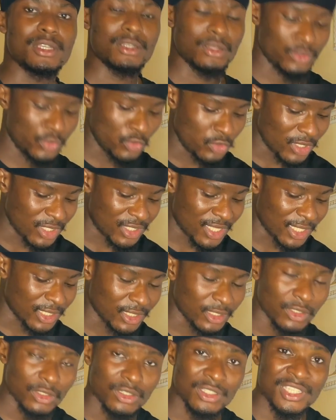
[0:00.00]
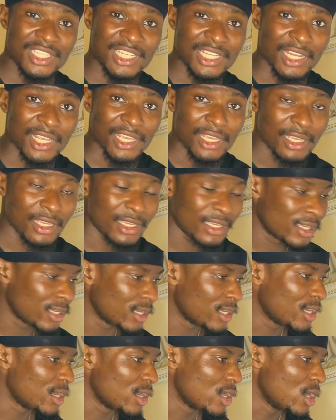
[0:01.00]
Do you understand? Is it clear?
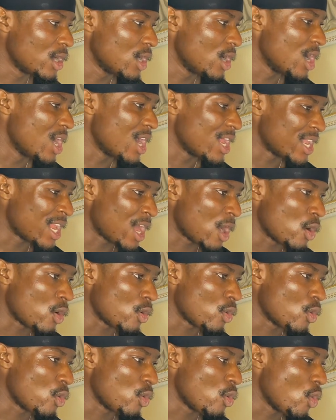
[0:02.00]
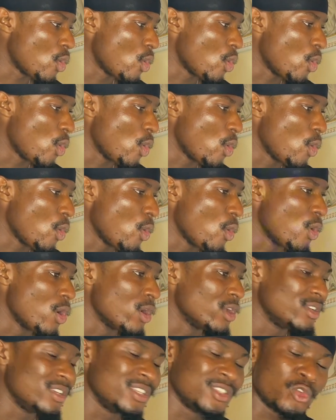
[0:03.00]
Now,
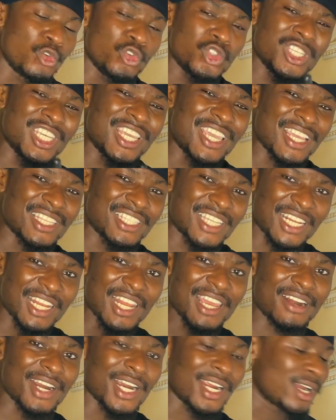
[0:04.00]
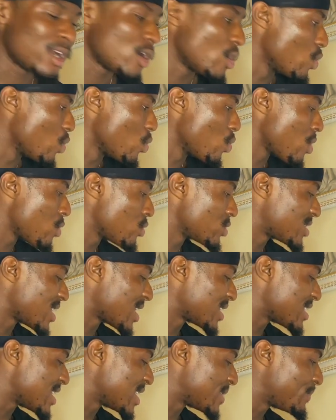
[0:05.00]
it's going to get clearer when we
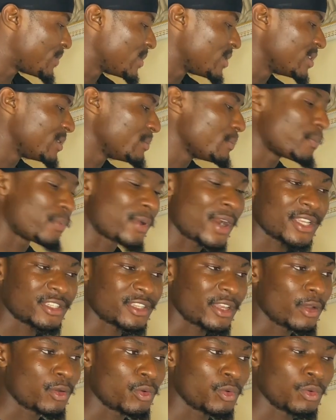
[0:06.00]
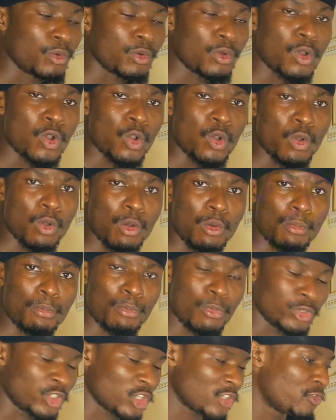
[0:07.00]
start explaining price cycle.
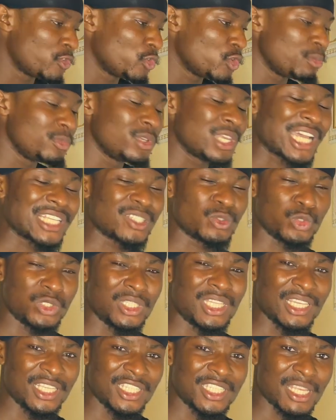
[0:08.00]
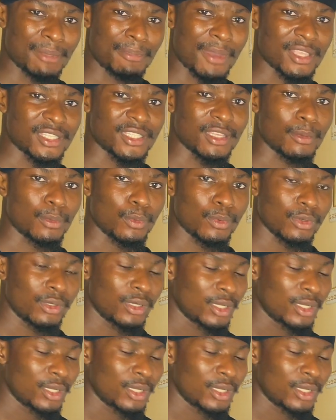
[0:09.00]
Just follow me as we take it step by step.